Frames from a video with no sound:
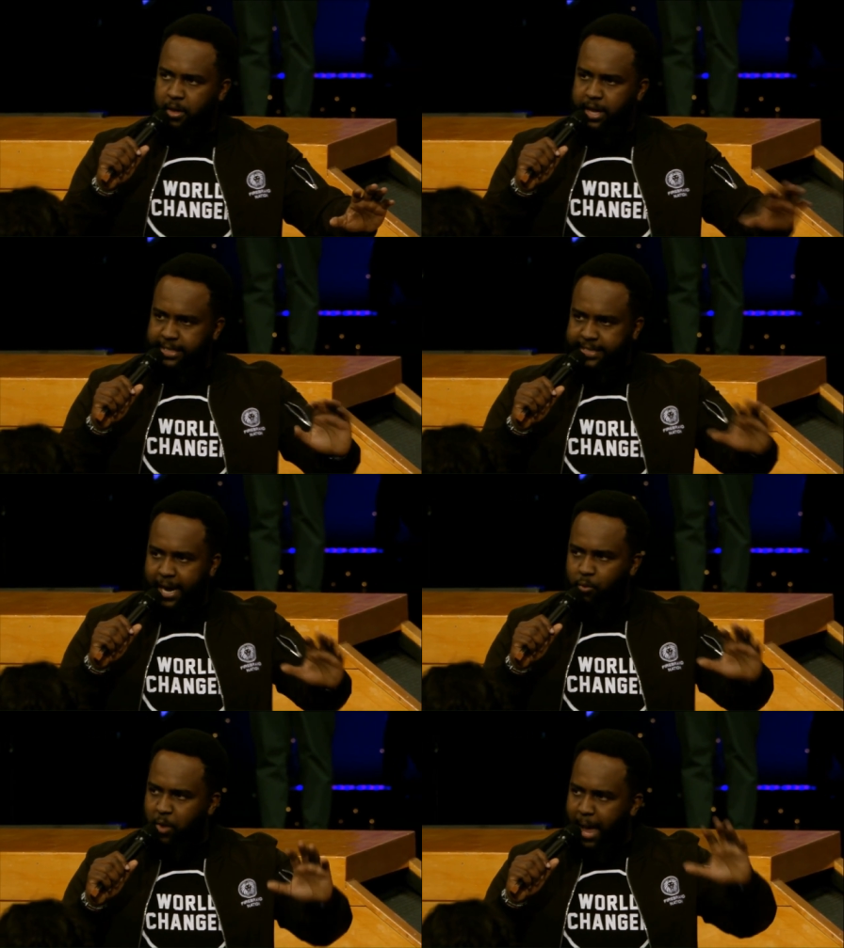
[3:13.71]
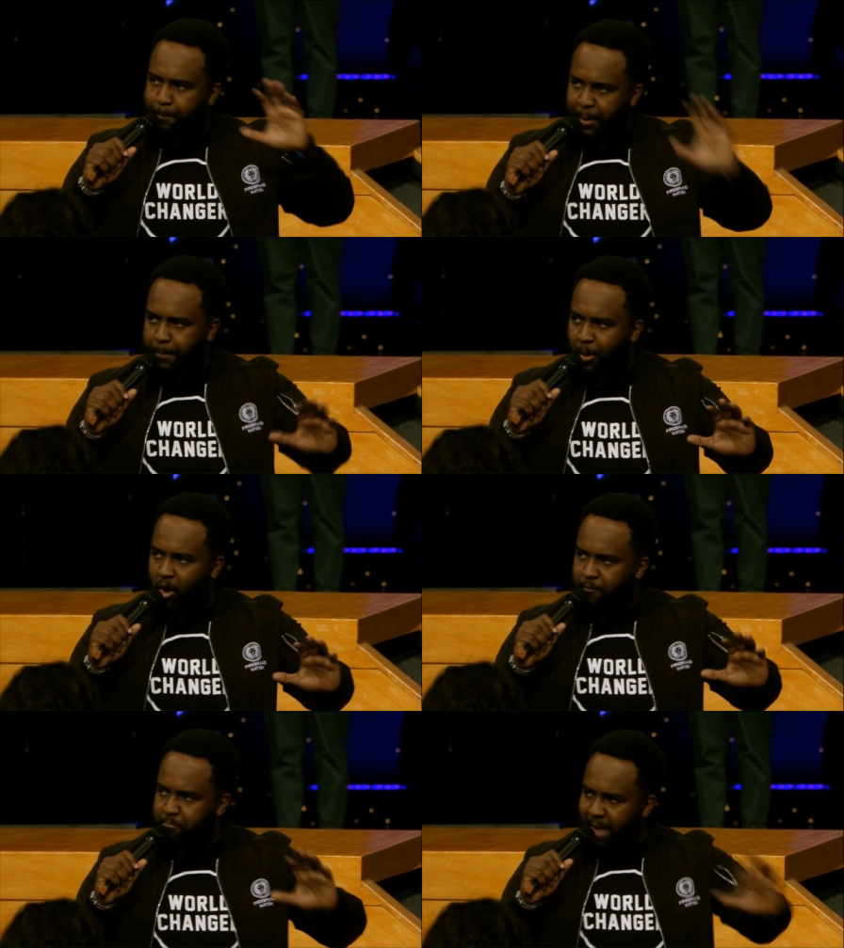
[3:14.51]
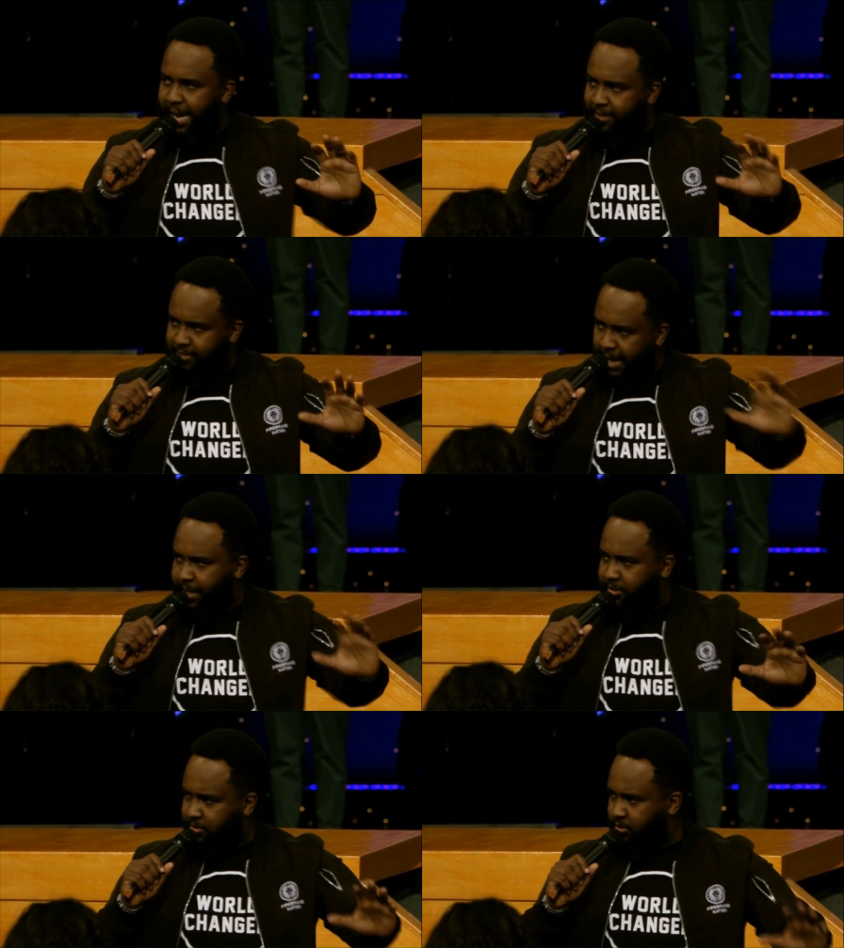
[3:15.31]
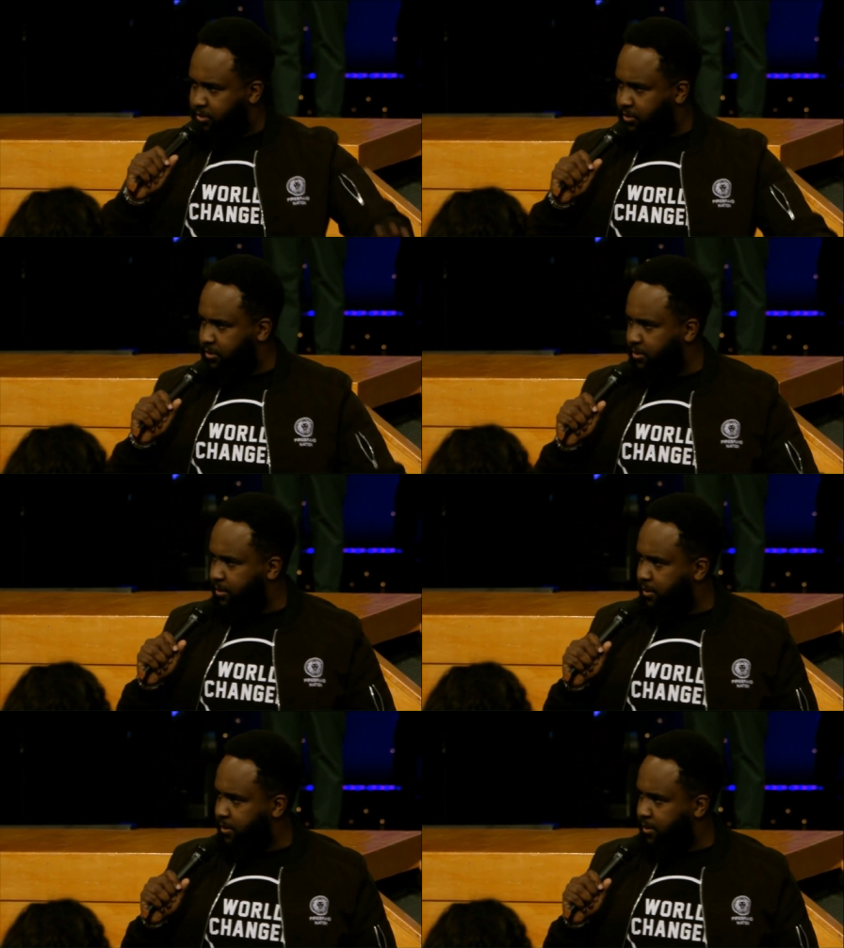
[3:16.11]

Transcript: is that we are people of many things.